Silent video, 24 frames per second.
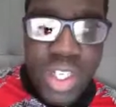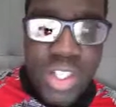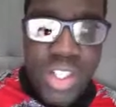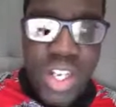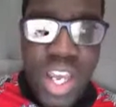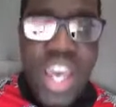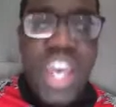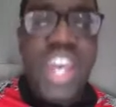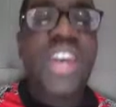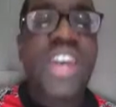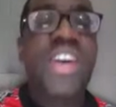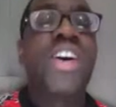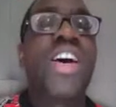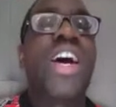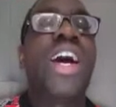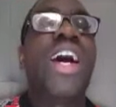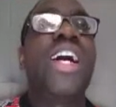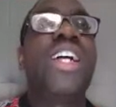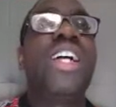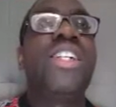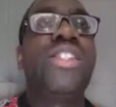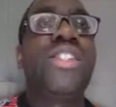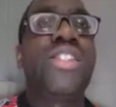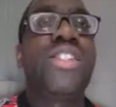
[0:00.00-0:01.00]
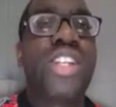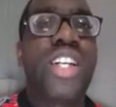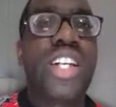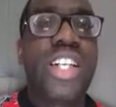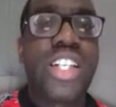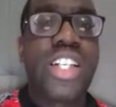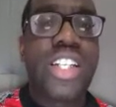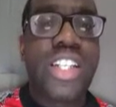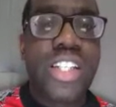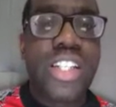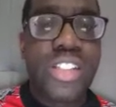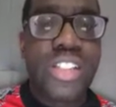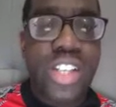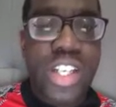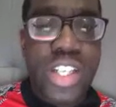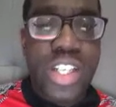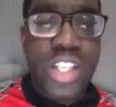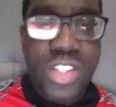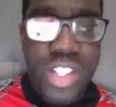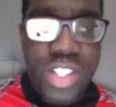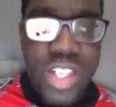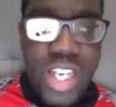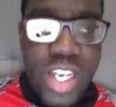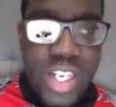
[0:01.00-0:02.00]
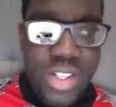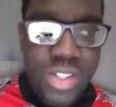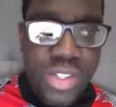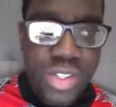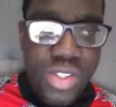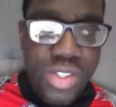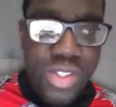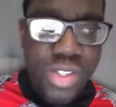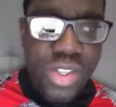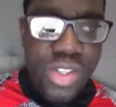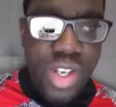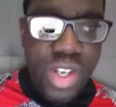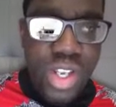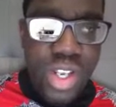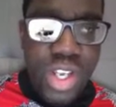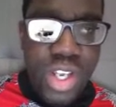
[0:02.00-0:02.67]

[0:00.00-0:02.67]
De Gea and uh, and Dean Henderson.